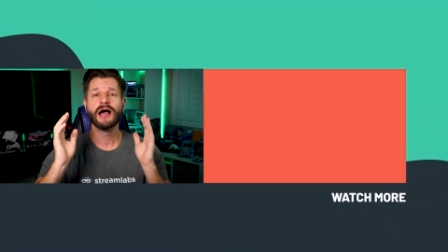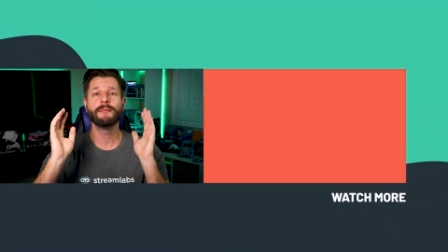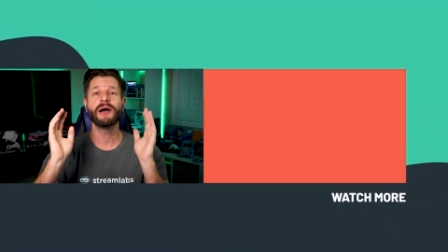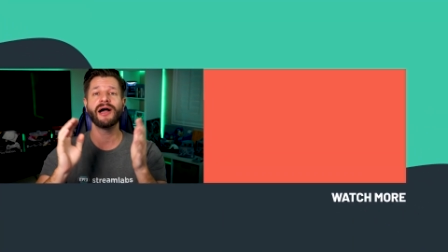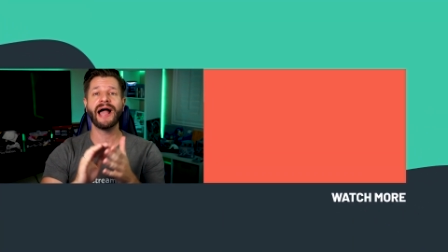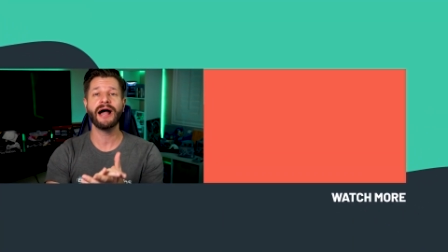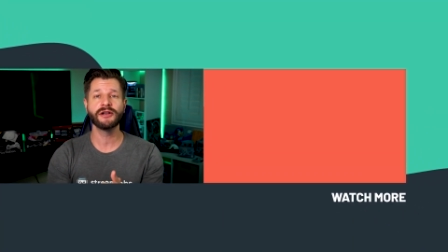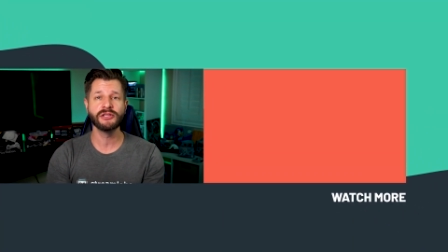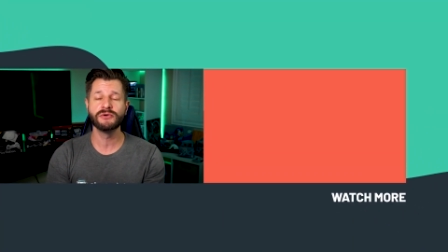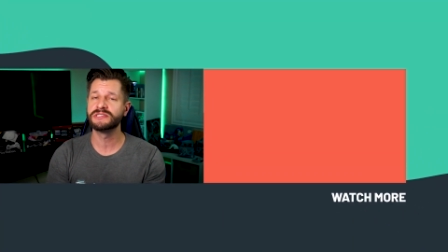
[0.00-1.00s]
about how to
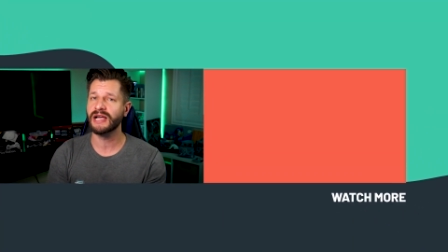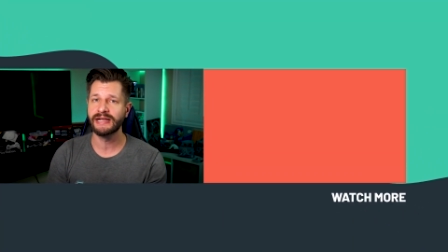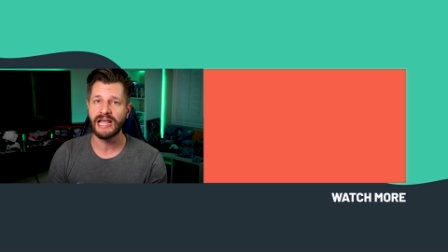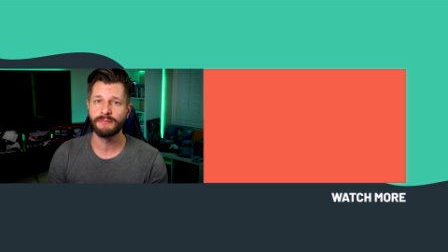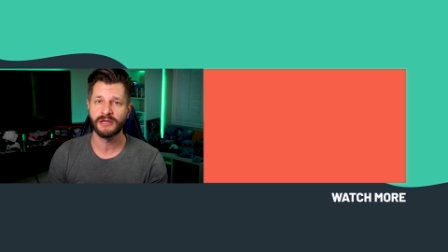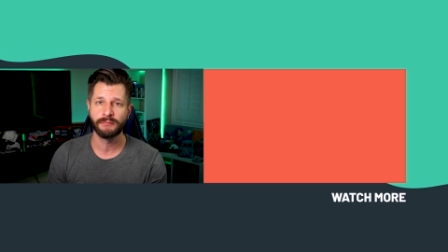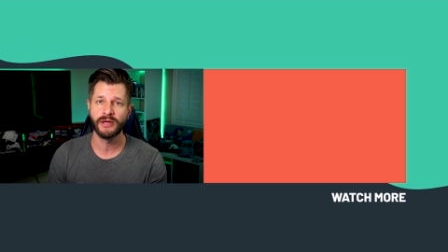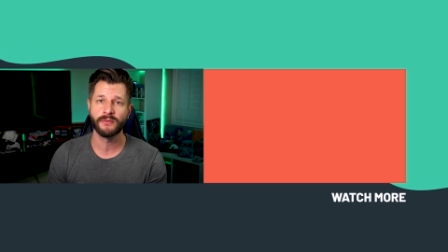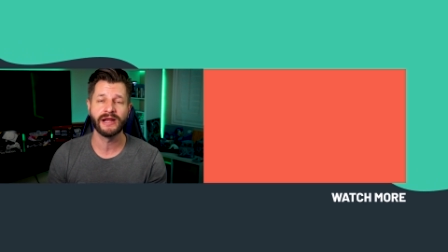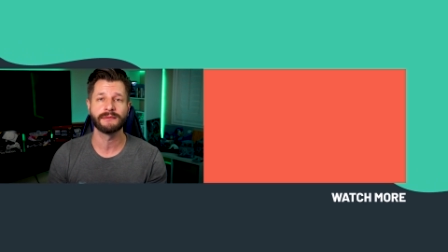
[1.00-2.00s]
use dynamic
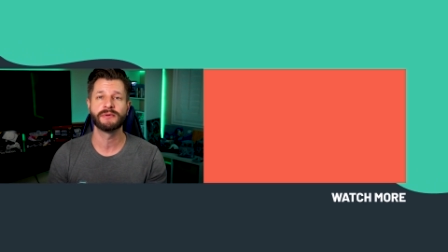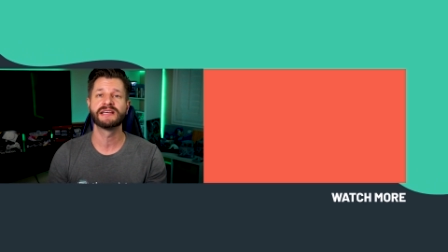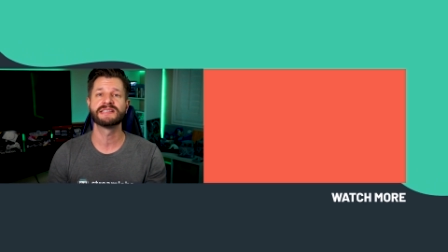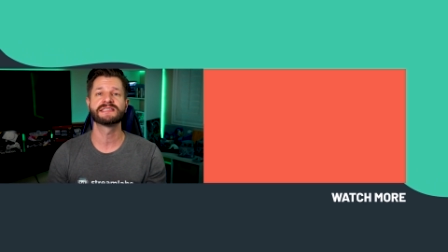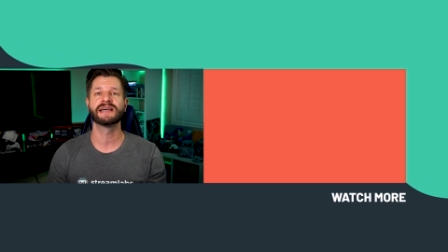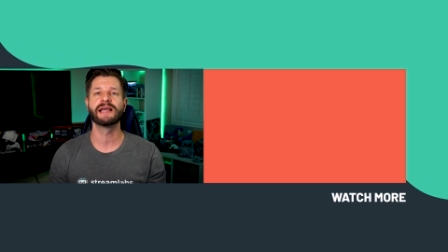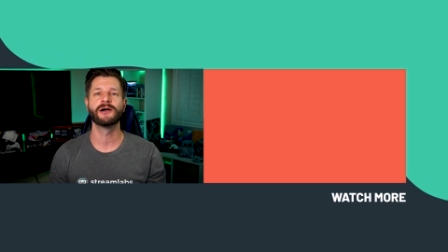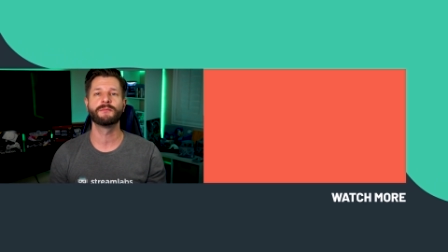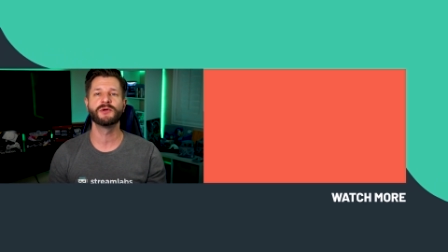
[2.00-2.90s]
bitrate because it's gonna help